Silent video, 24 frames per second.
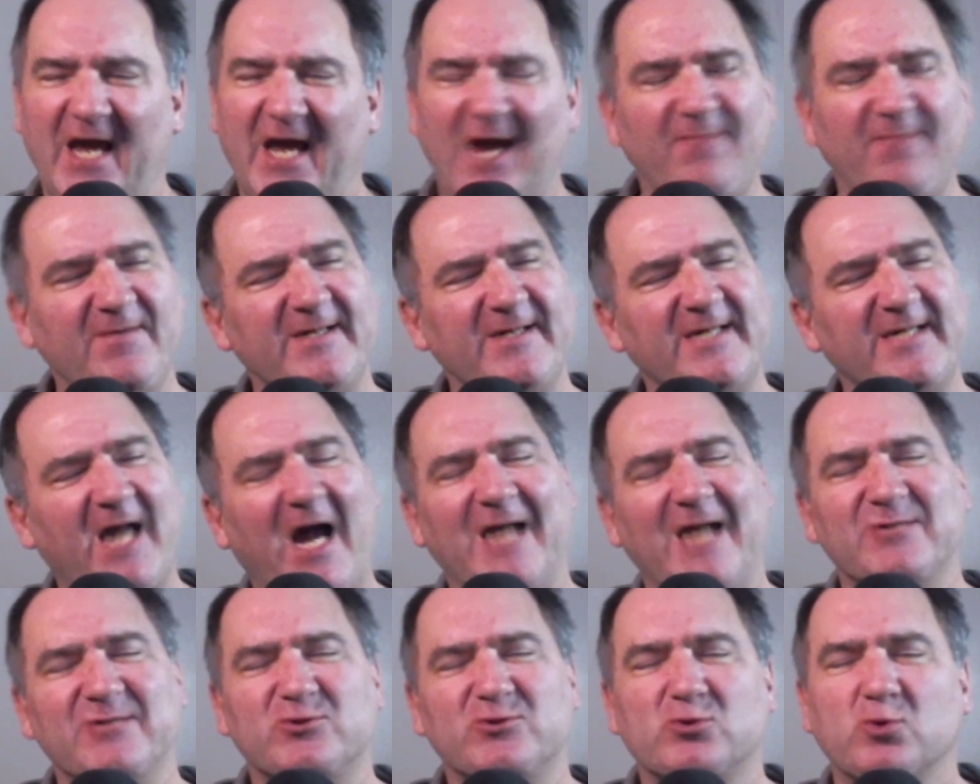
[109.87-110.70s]
Every
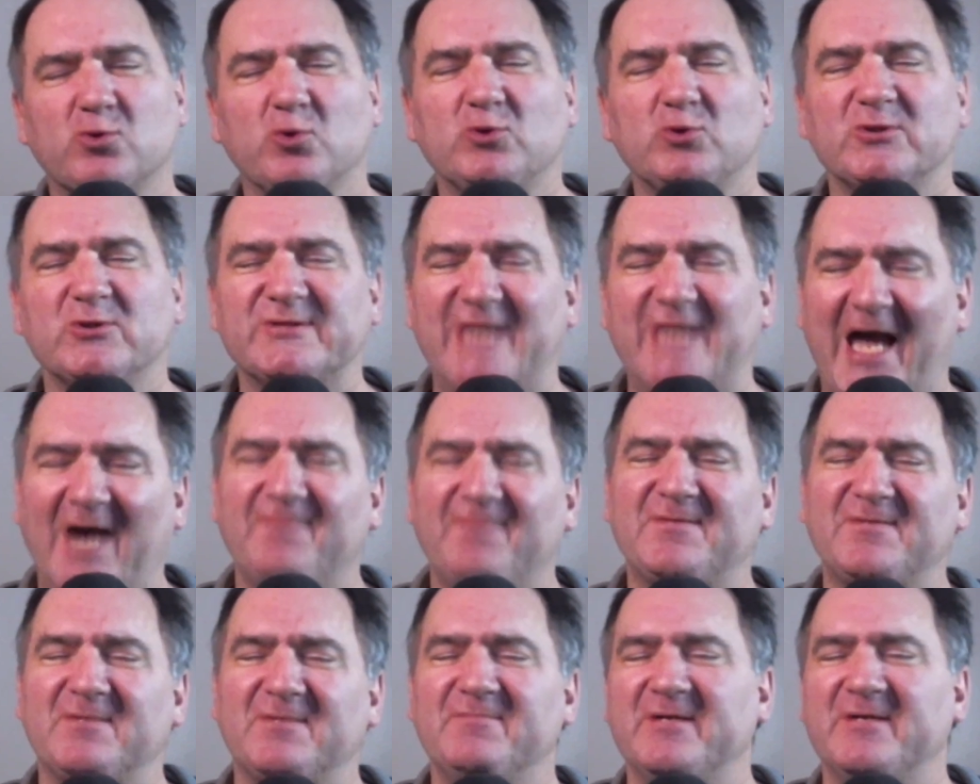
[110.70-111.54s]
guy drools
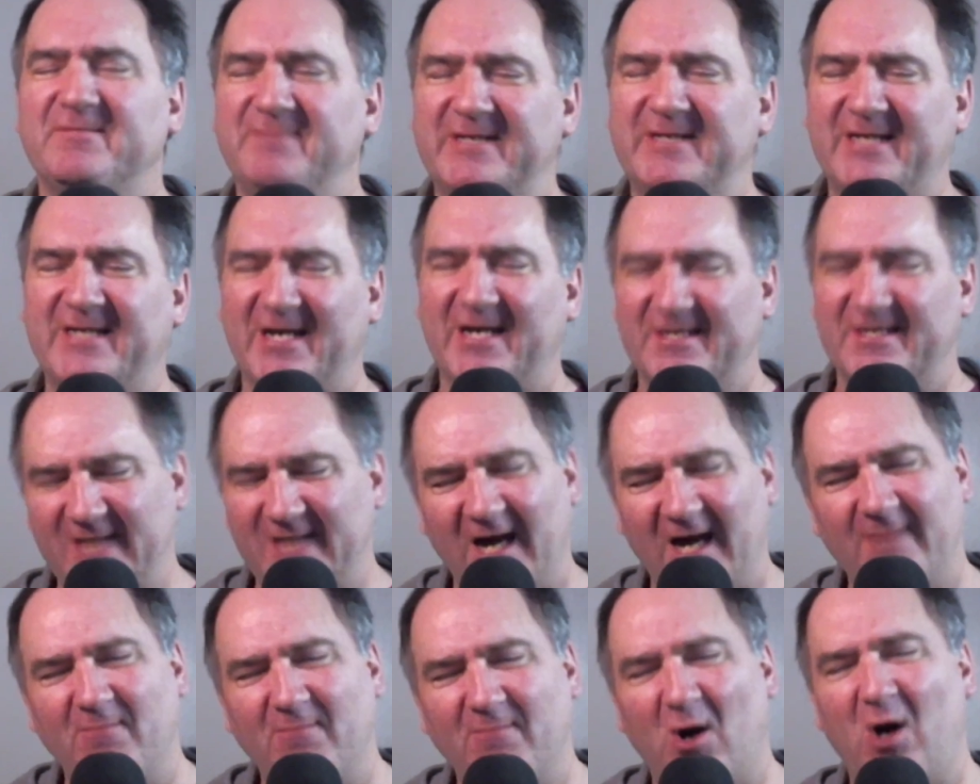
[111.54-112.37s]
after me because
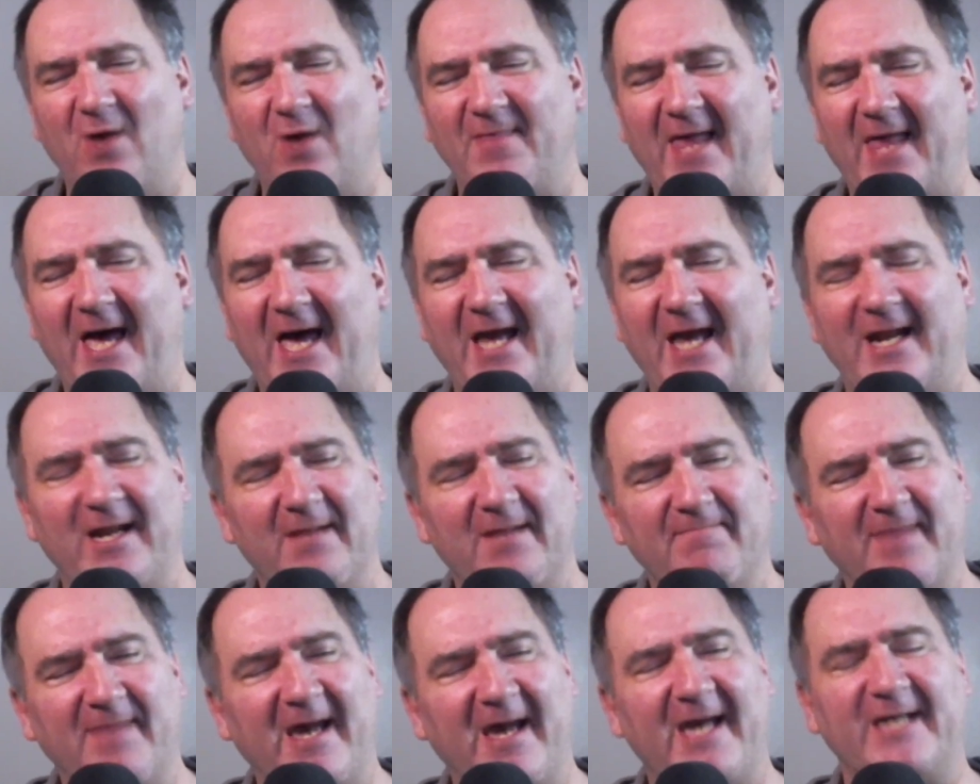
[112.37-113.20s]
I'm all that in
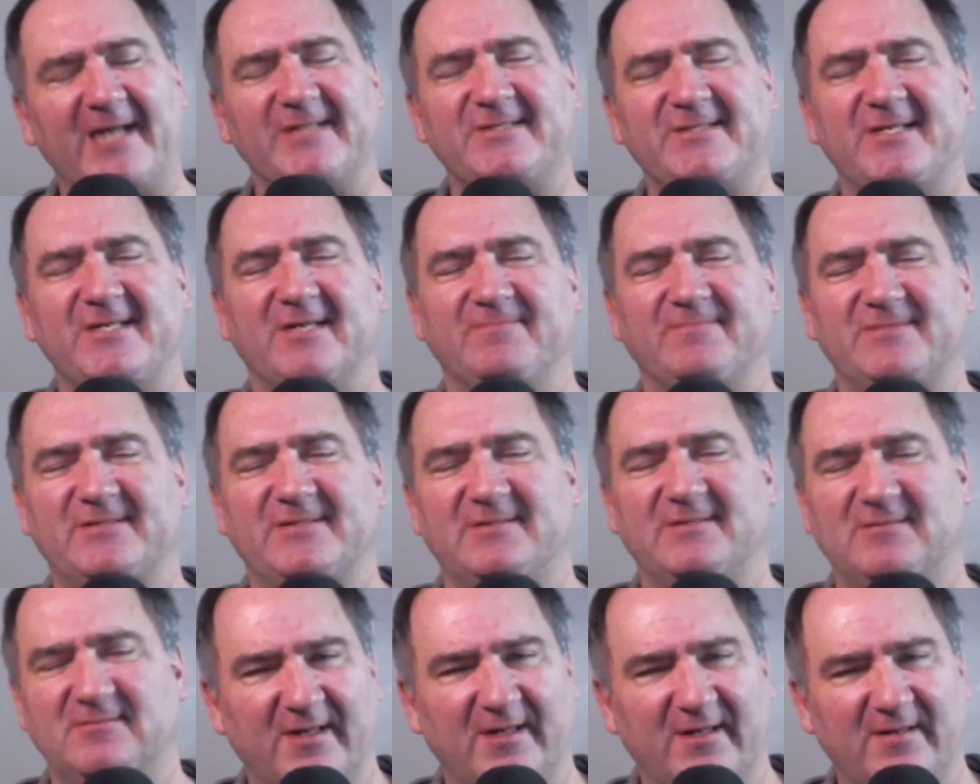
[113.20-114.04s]
a bag of
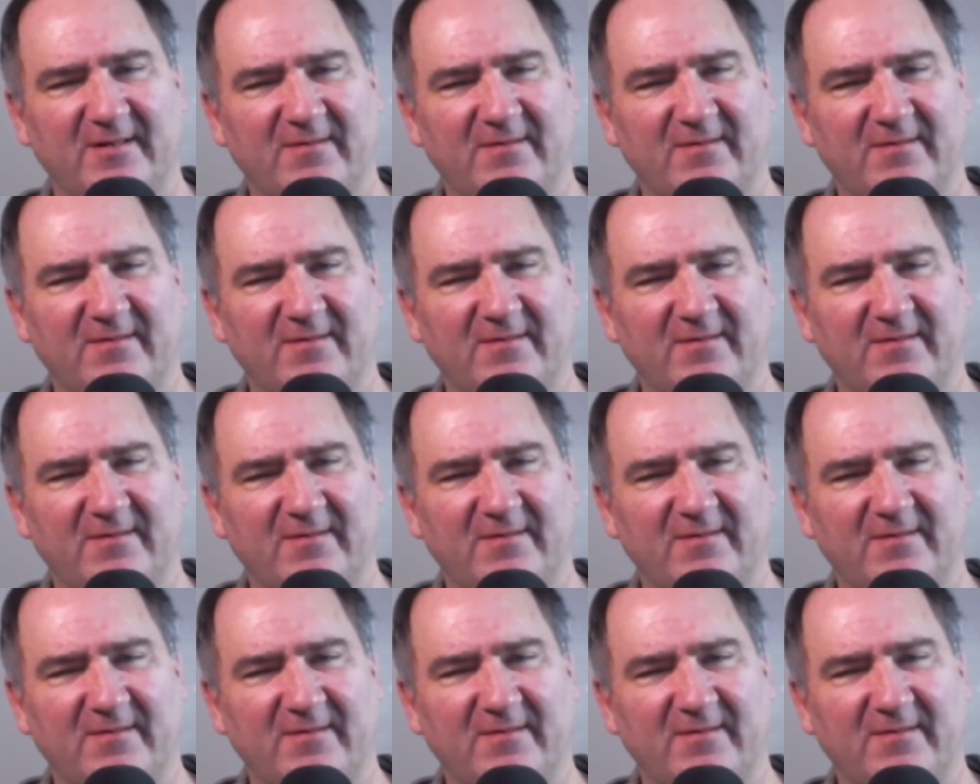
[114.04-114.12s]
chips.